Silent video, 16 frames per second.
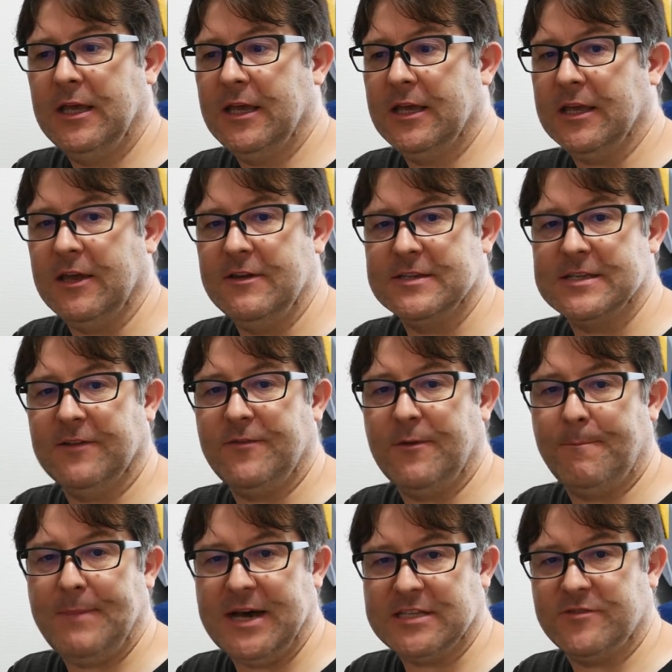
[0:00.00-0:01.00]
Get yourself a
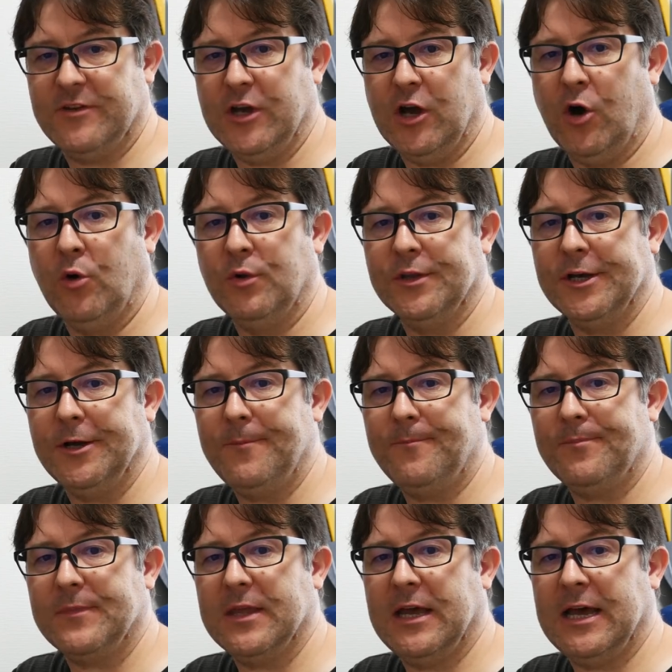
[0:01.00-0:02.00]
battery holder,
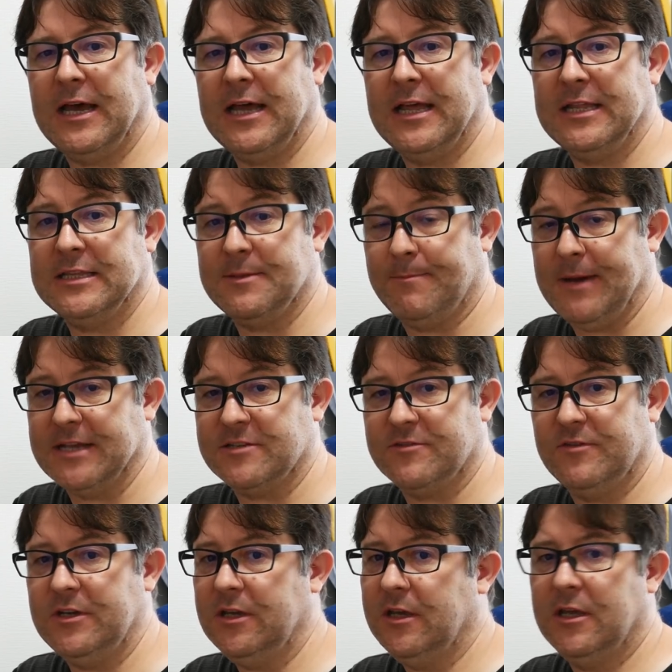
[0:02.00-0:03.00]
and the
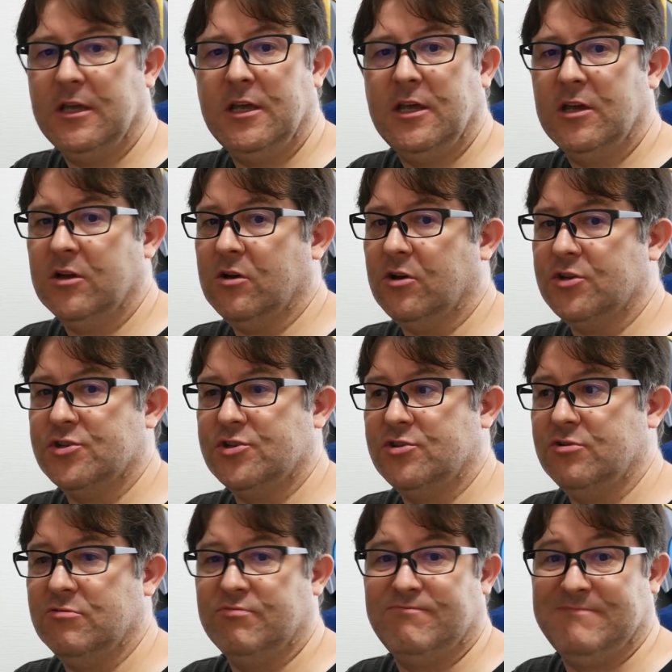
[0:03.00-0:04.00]
battery costs
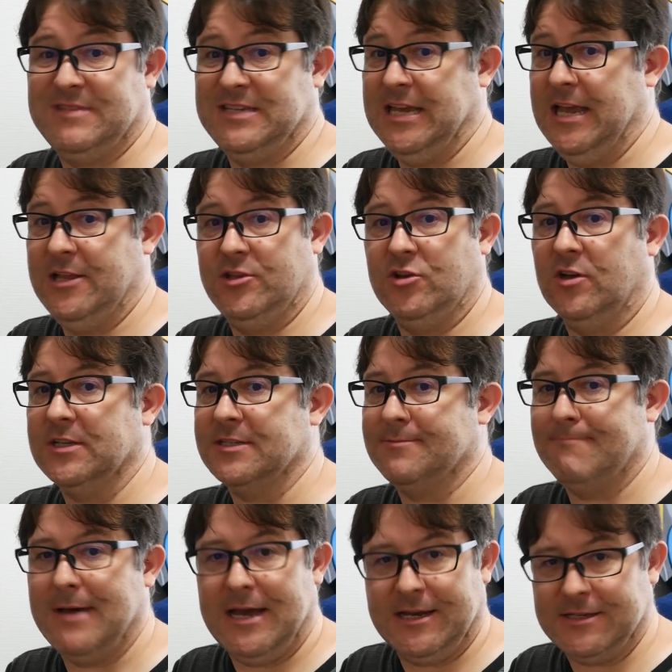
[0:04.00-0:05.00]
you $10
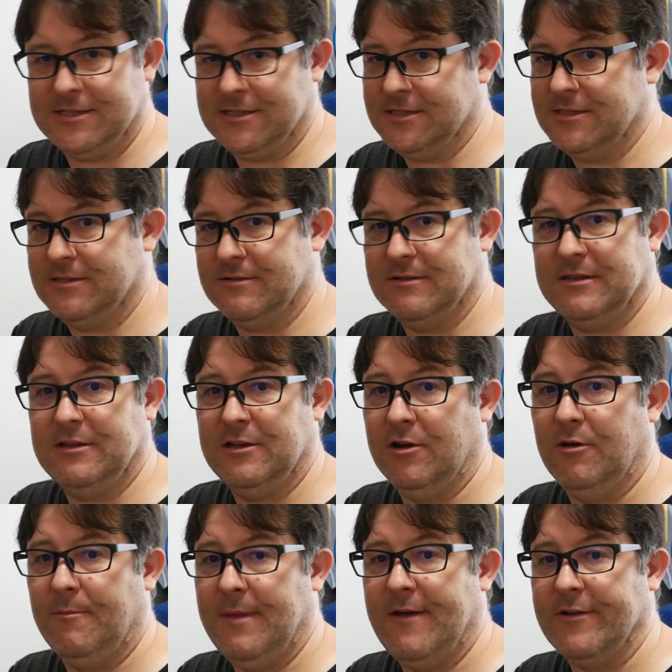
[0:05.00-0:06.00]
max,
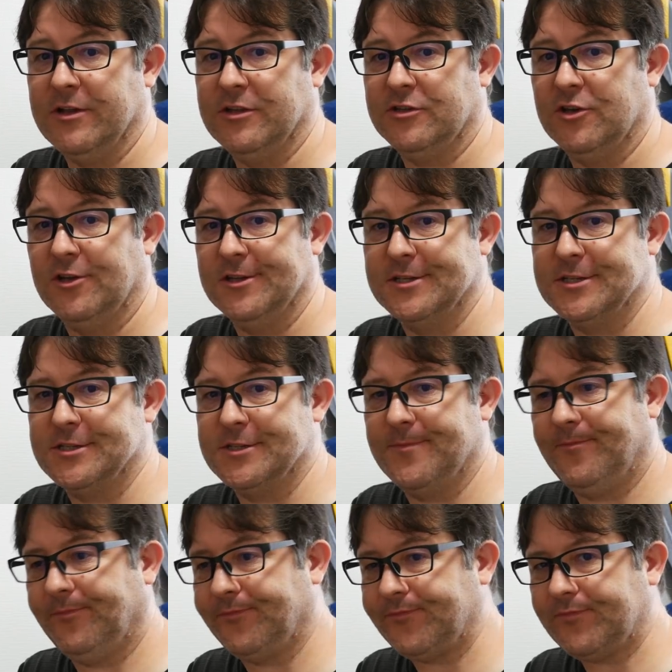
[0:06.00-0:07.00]
American dollars.
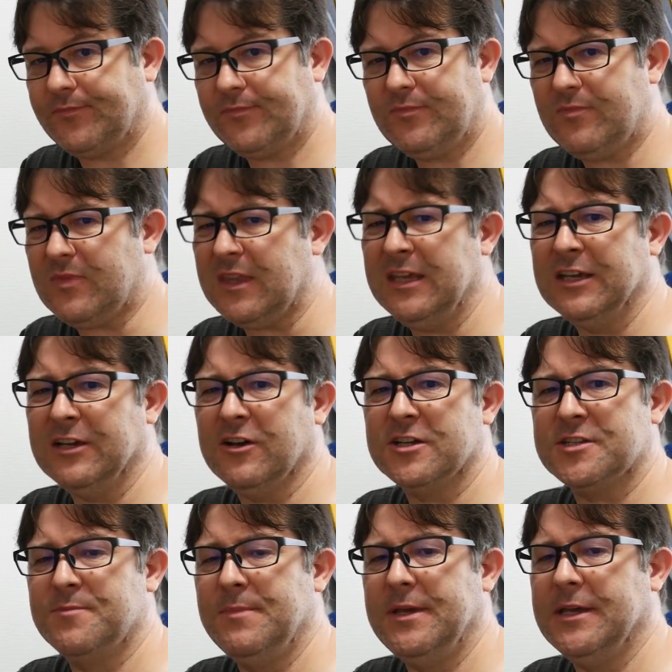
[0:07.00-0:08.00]
It
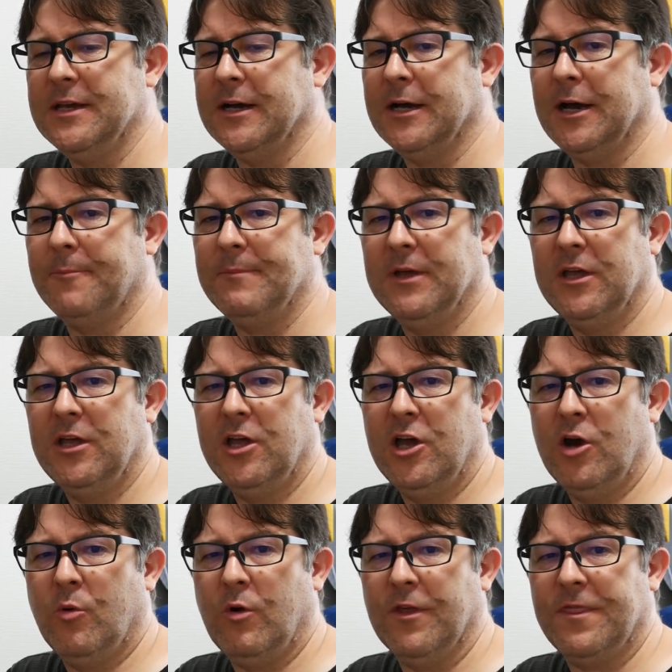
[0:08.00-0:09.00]
cost me
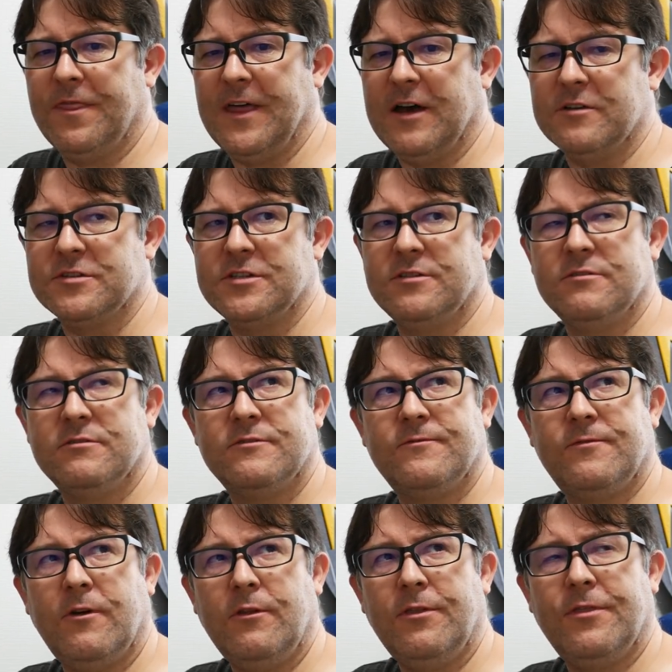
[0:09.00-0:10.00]

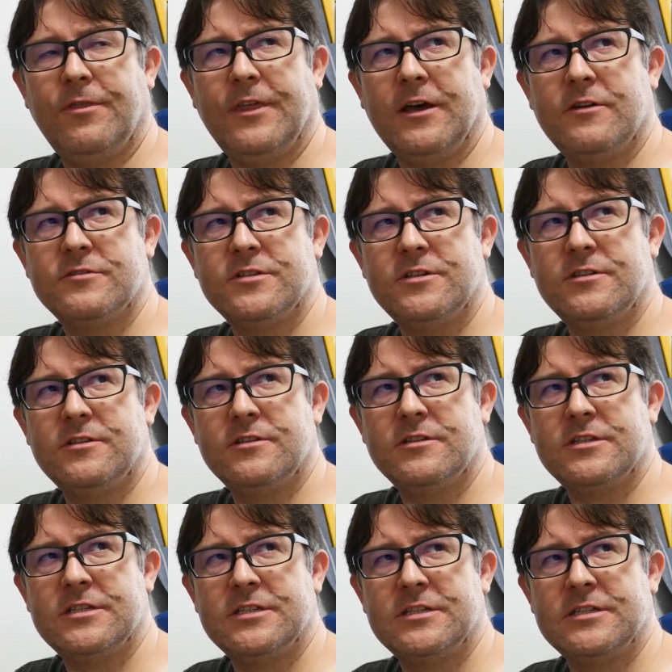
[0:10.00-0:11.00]

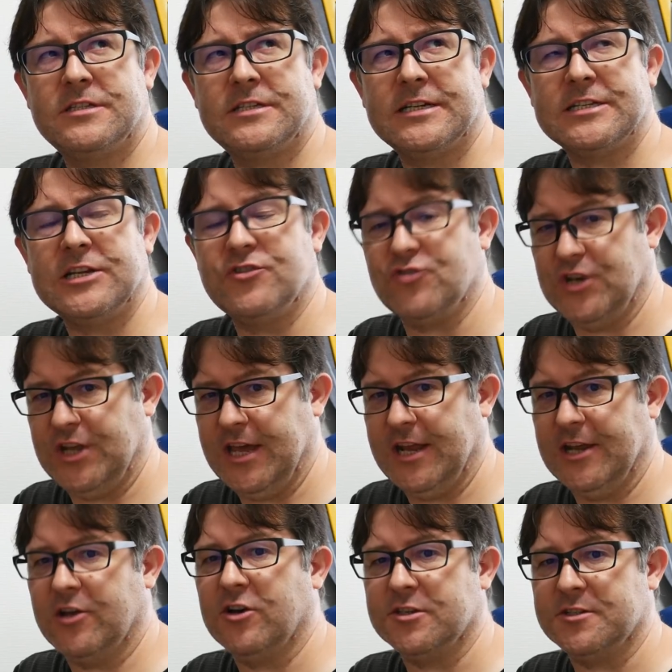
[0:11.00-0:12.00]
1,600 yen
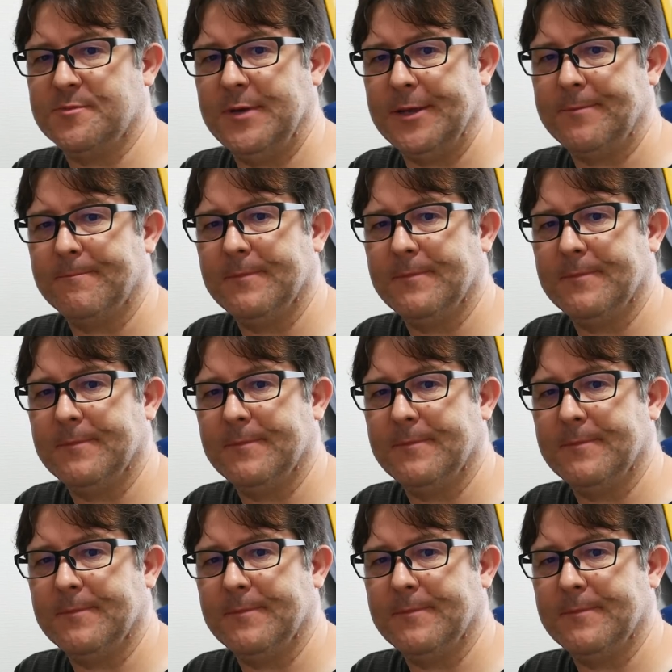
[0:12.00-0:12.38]
it cost me.